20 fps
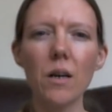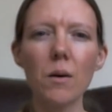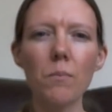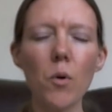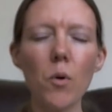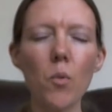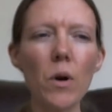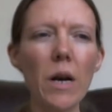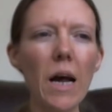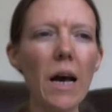
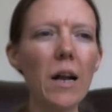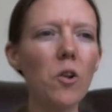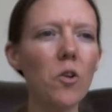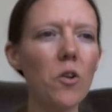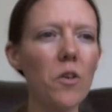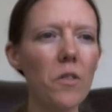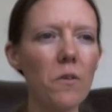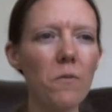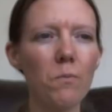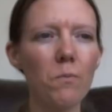But when I
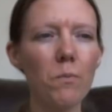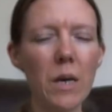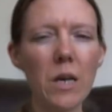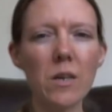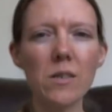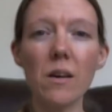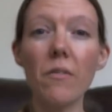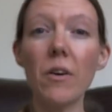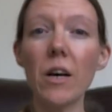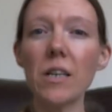look at,
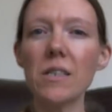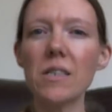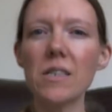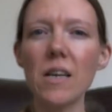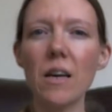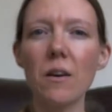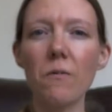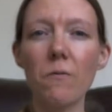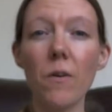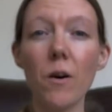because I've had to
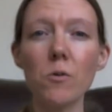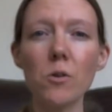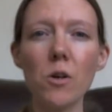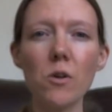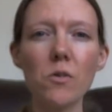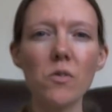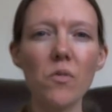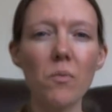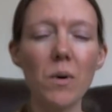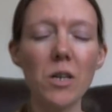take
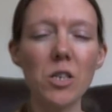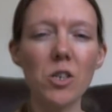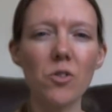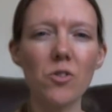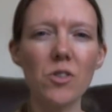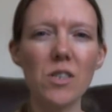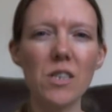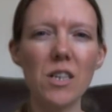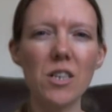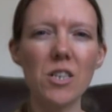photos for
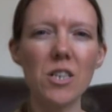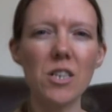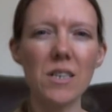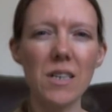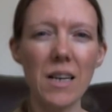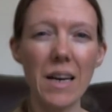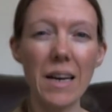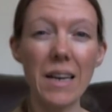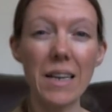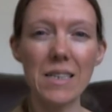Magical Stitches
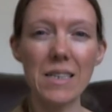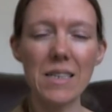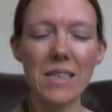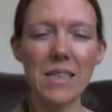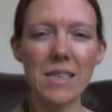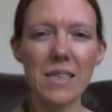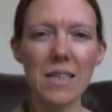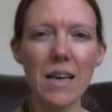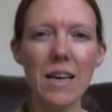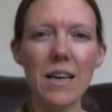and I can
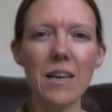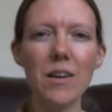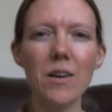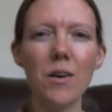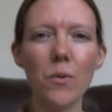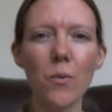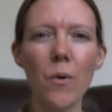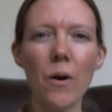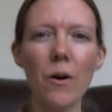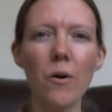see
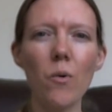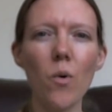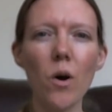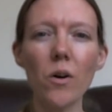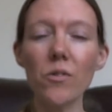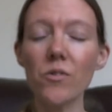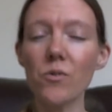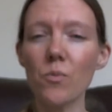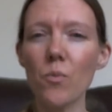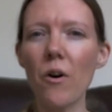where I
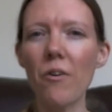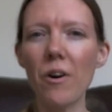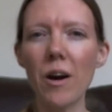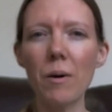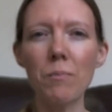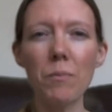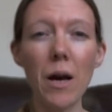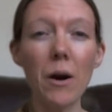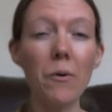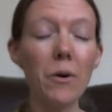was and where I
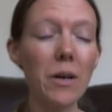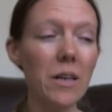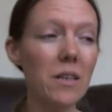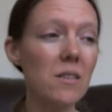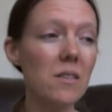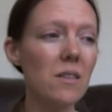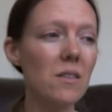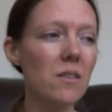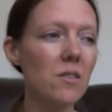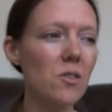am now, I
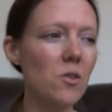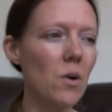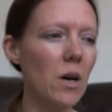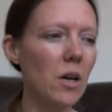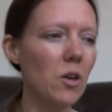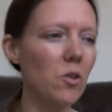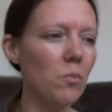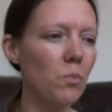can see there's quite